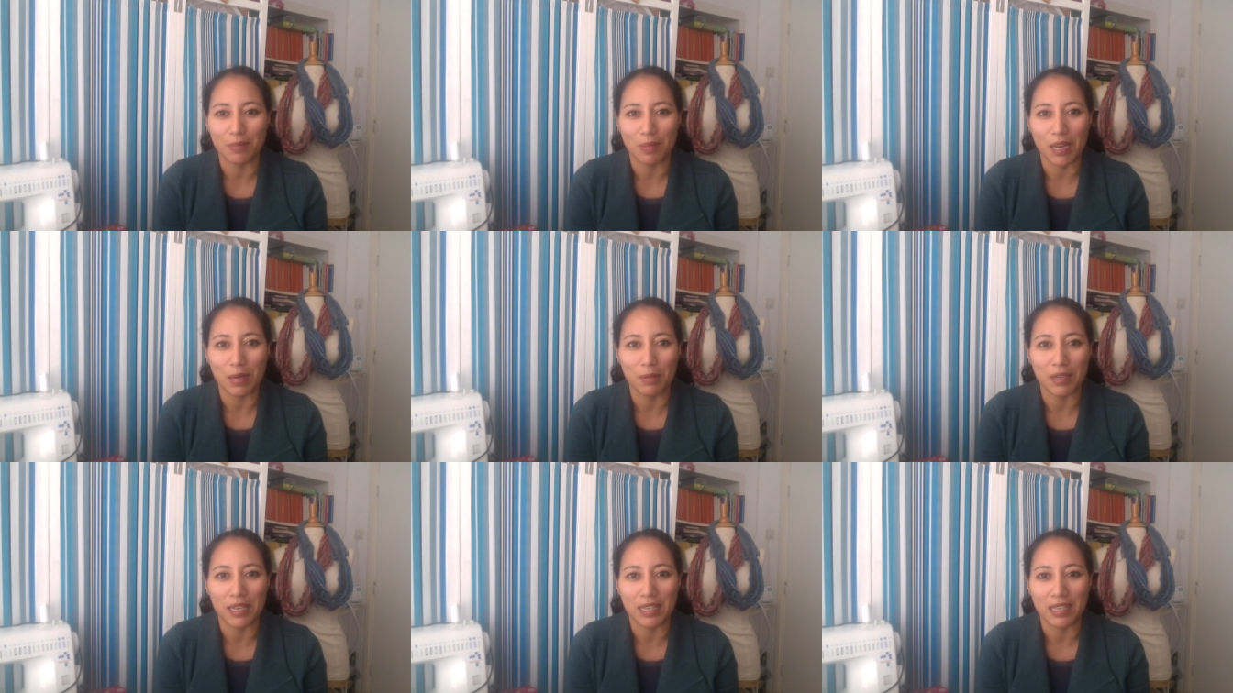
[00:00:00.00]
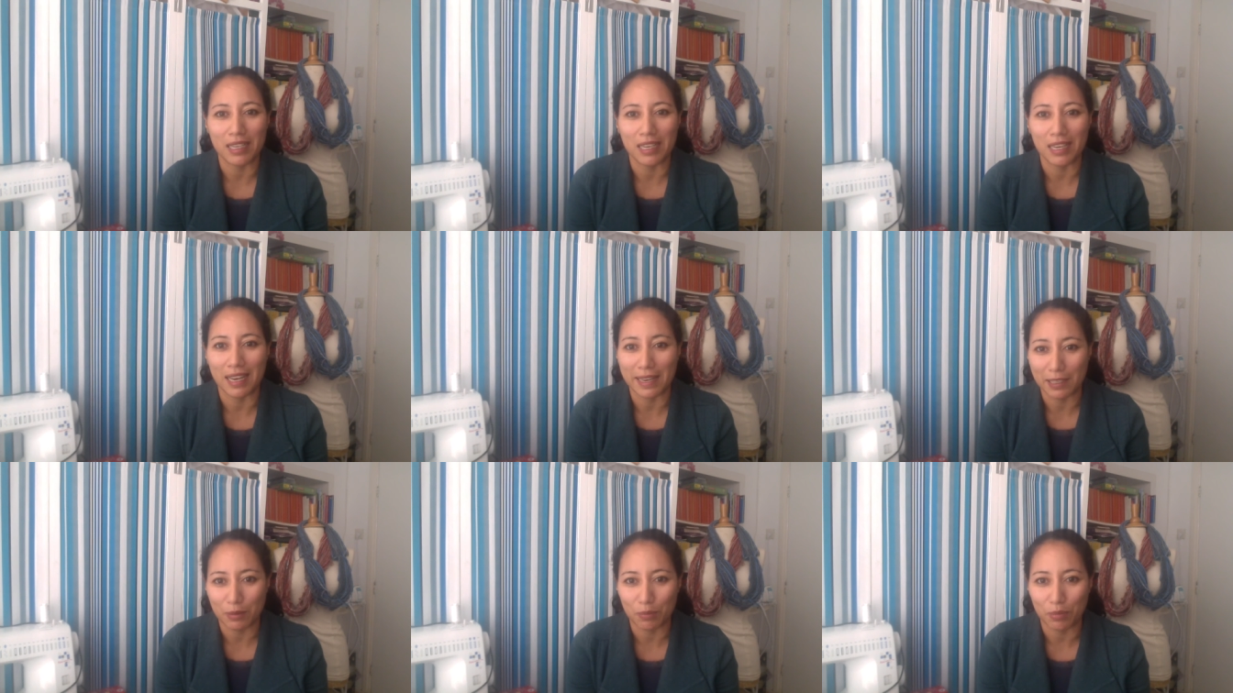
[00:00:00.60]
maybe in a
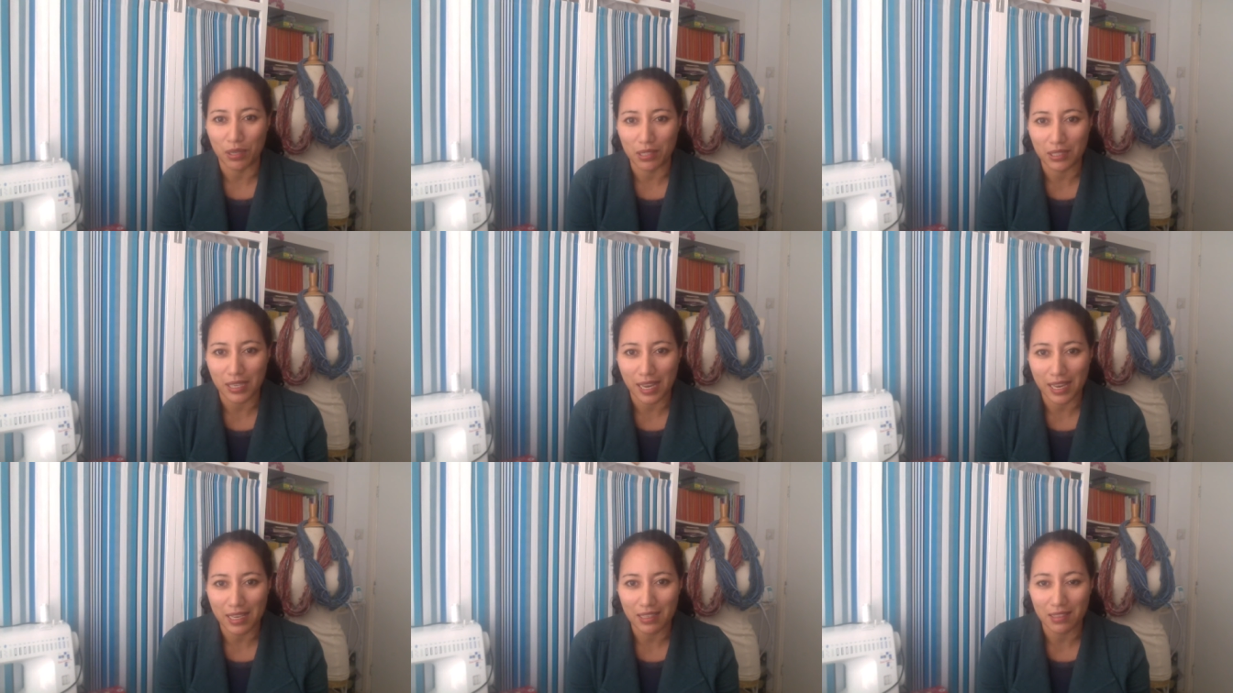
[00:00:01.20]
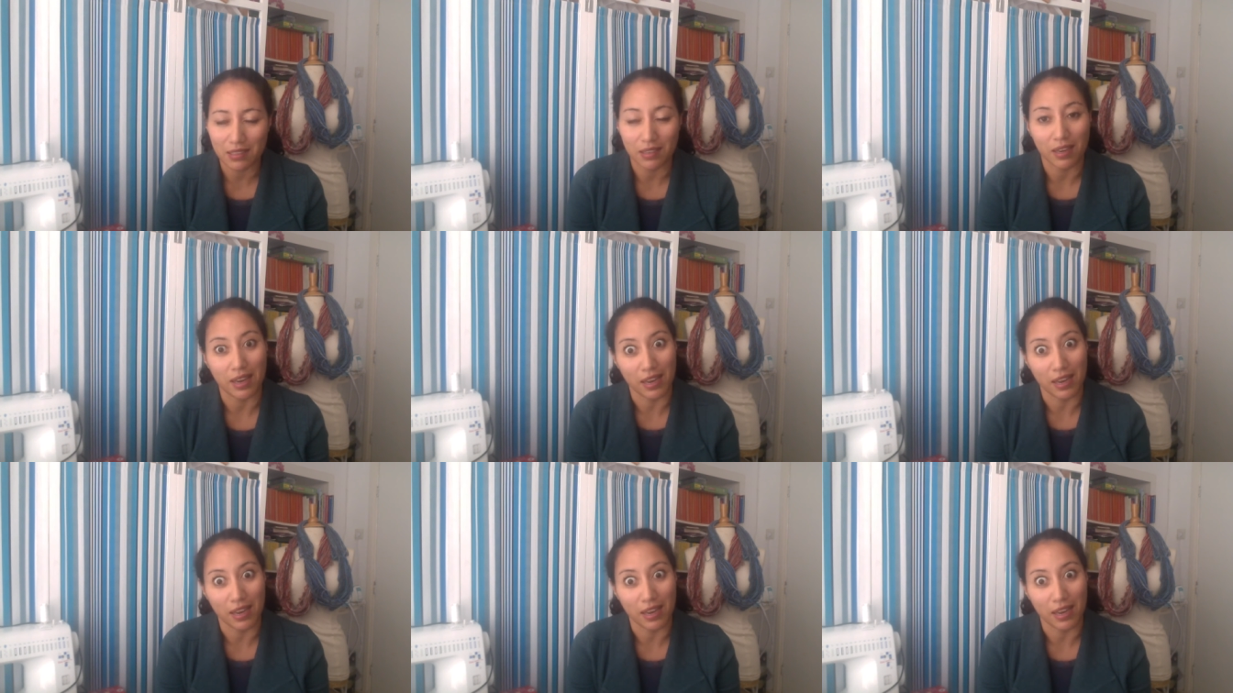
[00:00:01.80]
later podcast,